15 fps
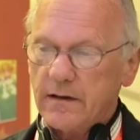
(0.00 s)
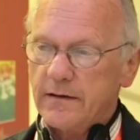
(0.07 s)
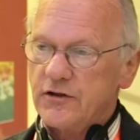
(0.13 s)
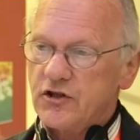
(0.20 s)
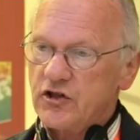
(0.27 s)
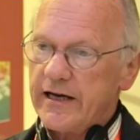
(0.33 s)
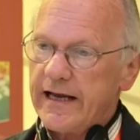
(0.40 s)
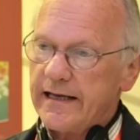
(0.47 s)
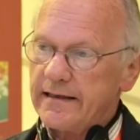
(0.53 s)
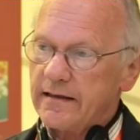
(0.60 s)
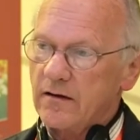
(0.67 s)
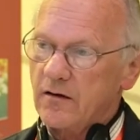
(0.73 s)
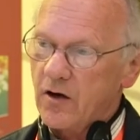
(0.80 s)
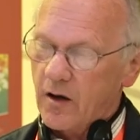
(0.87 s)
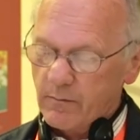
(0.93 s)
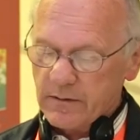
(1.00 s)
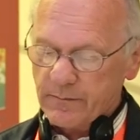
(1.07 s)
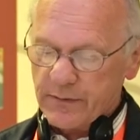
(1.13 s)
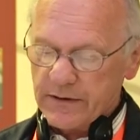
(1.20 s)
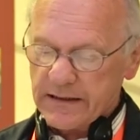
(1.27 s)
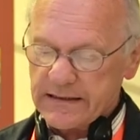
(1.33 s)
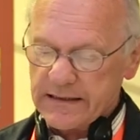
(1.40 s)
and shared in common
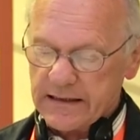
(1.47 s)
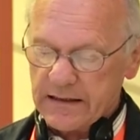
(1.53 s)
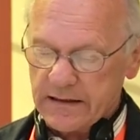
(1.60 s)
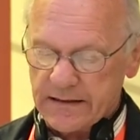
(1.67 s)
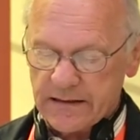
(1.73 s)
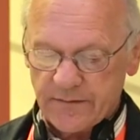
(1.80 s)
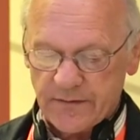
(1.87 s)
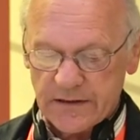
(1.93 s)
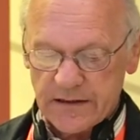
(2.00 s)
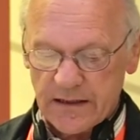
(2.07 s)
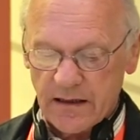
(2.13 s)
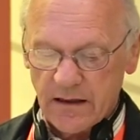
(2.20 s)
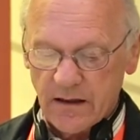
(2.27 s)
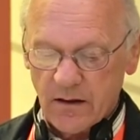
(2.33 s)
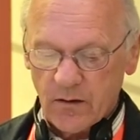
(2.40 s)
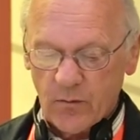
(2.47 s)
political activity